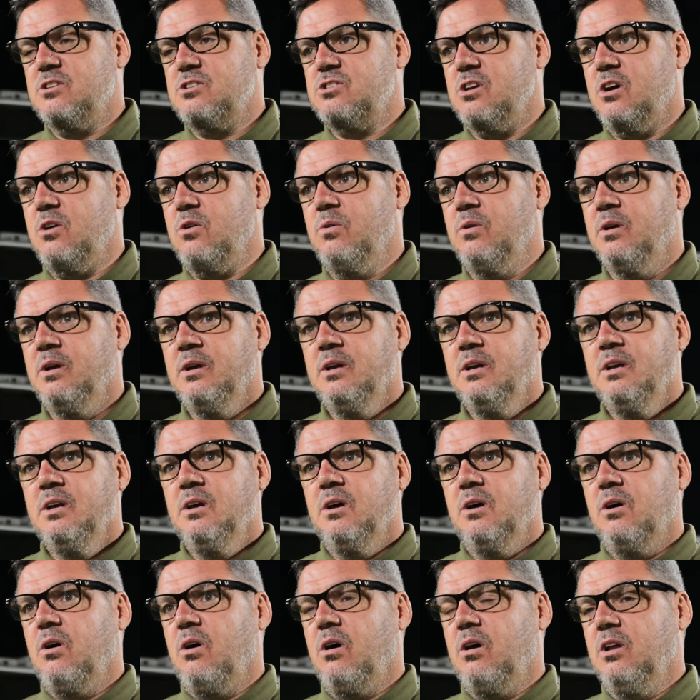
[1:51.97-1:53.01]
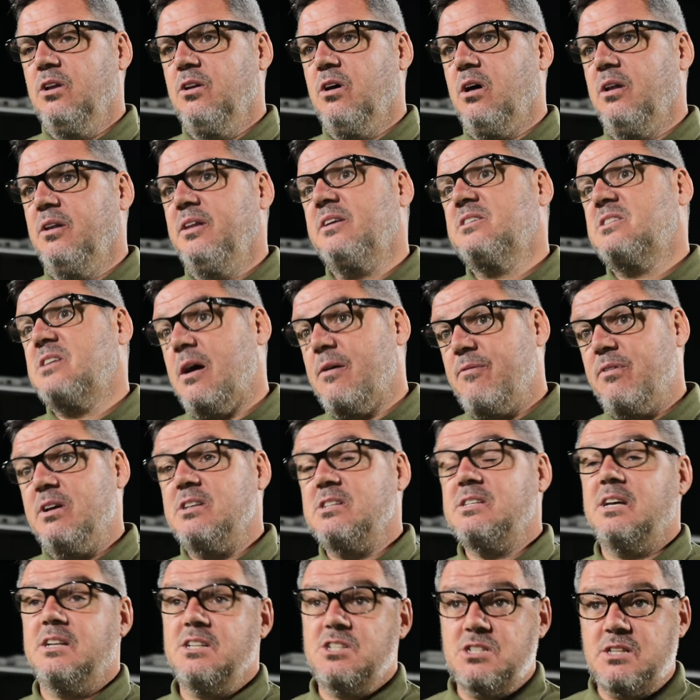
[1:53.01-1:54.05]
So, all in all, Nick
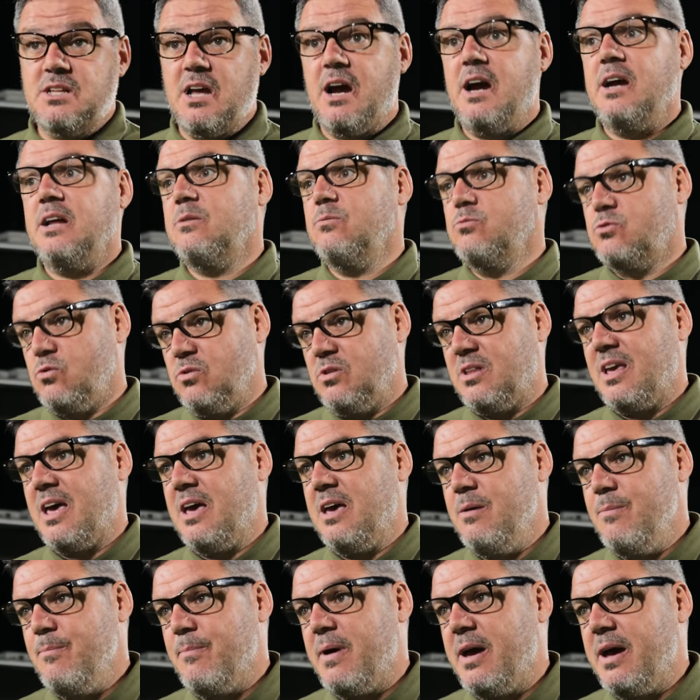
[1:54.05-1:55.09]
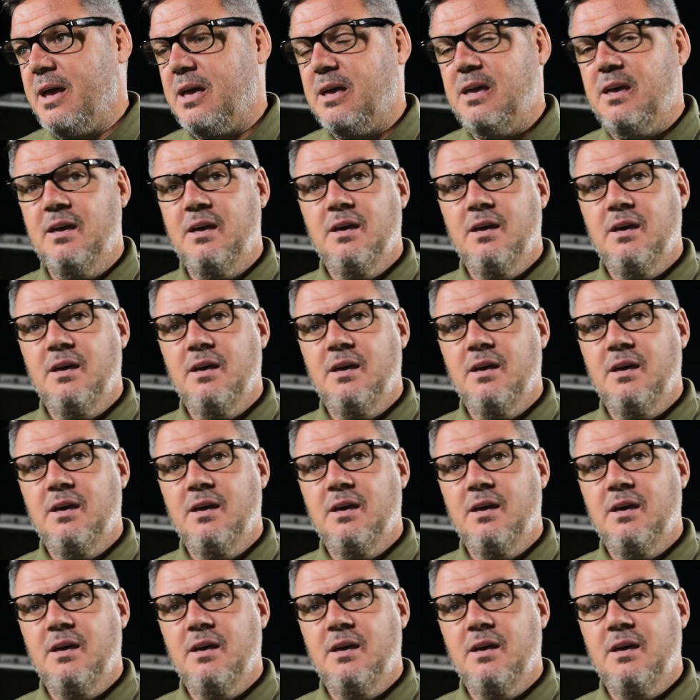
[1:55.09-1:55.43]
Tavares had a start. It was good to get him back.